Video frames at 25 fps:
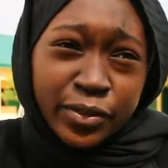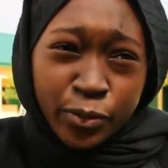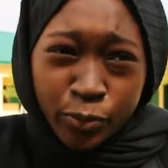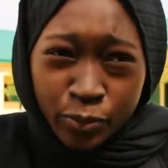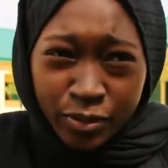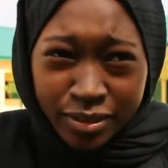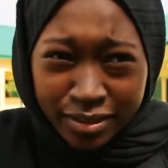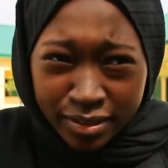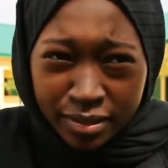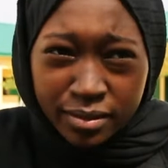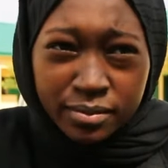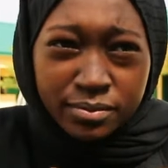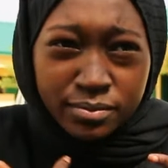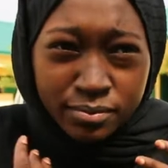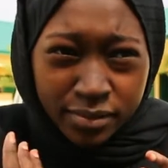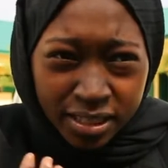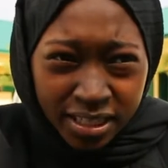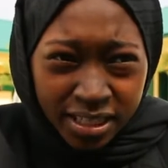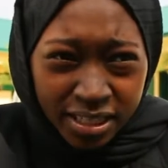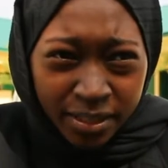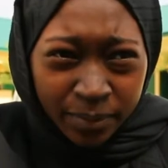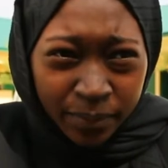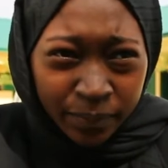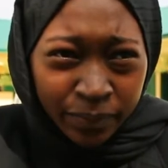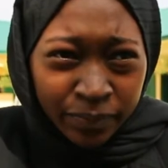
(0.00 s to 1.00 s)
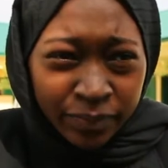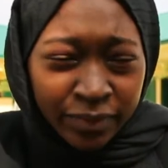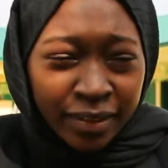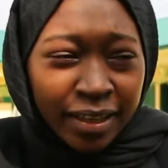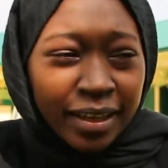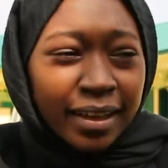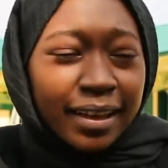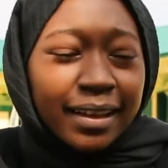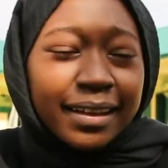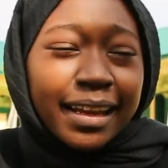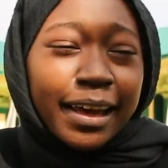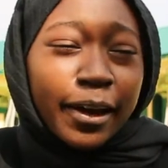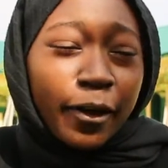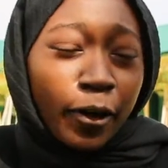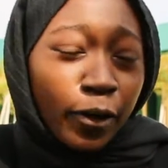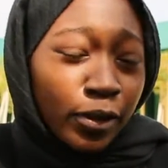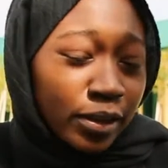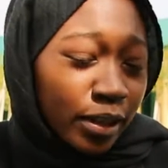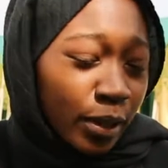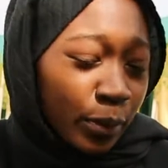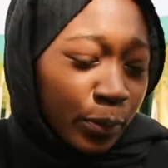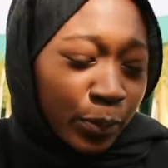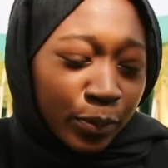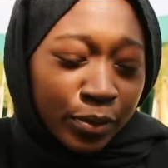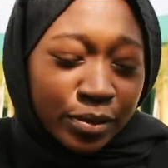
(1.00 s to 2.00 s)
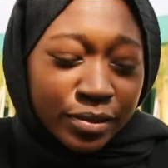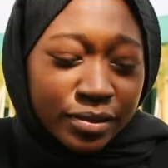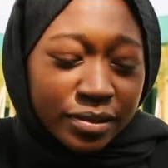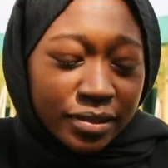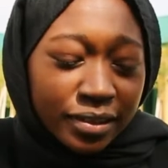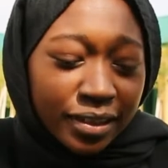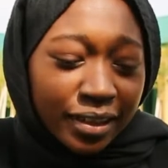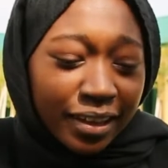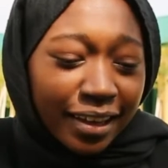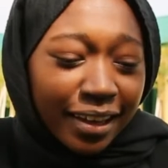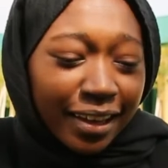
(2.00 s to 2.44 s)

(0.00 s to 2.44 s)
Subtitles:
It wasn't me. Like all I was